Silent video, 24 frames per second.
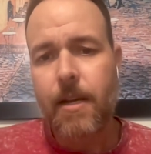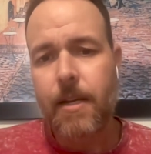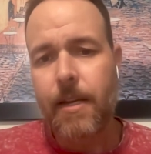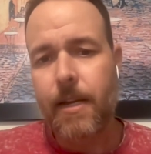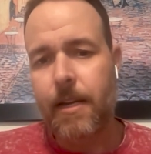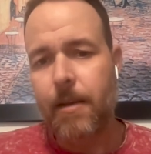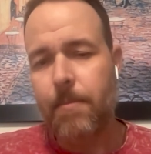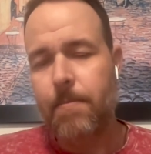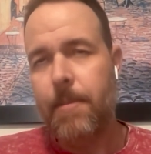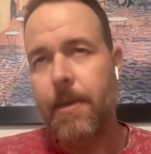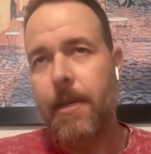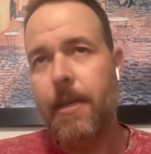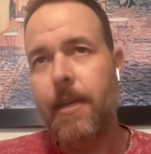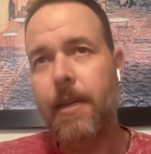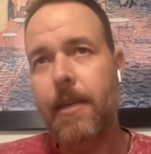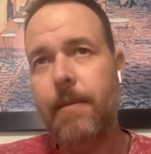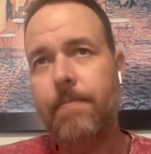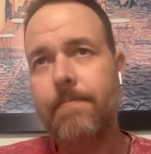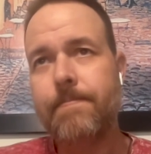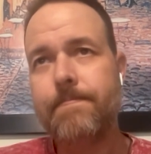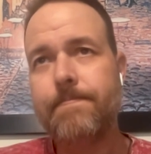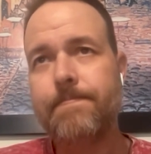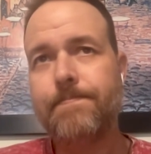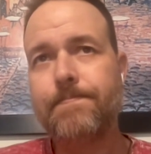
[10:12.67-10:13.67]
It could
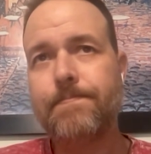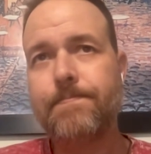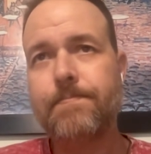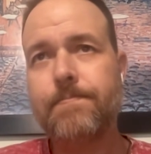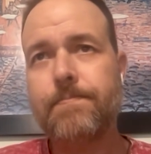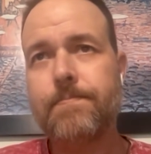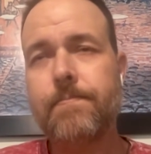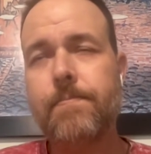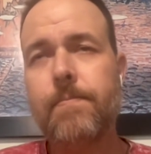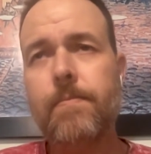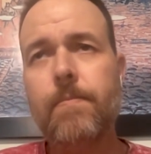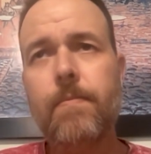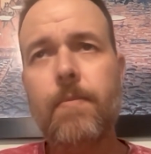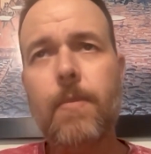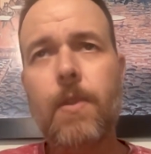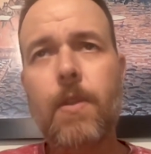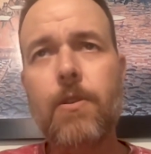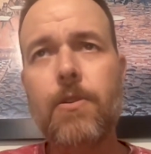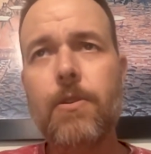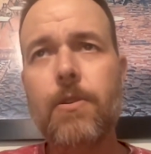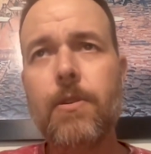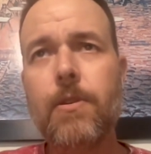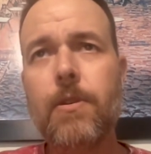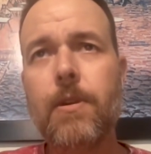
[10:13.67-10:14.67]
be
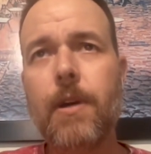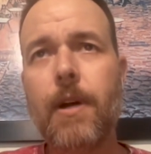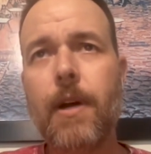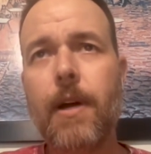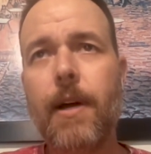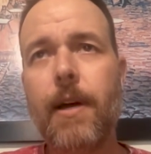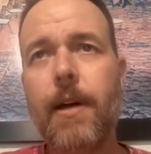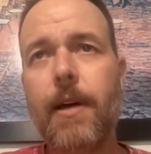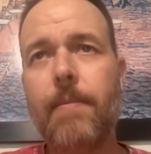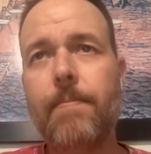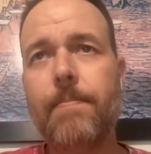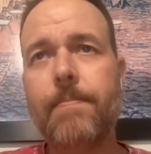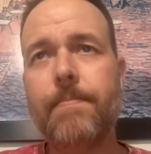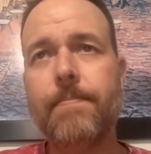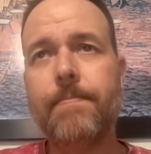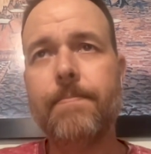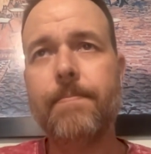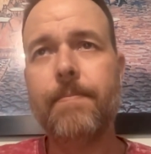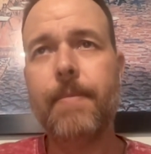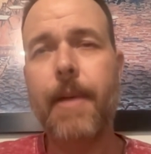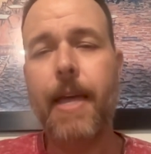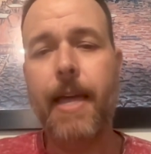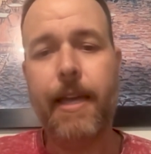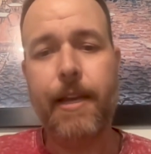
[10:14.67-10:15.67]
um,
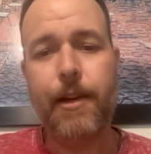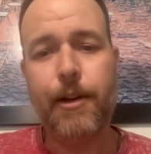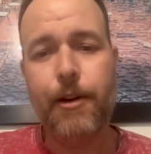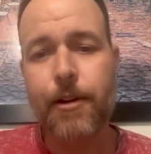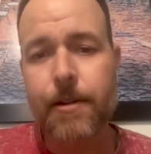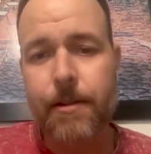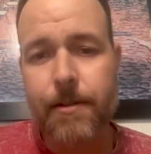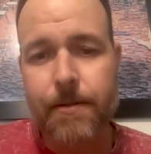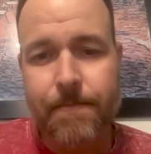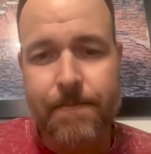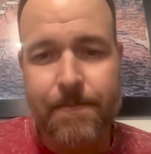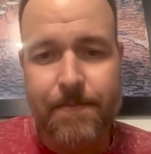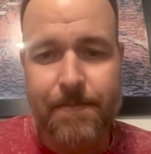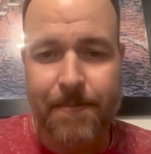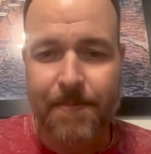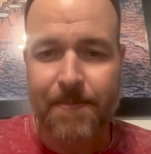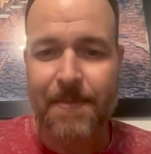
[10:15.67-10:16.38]
anger.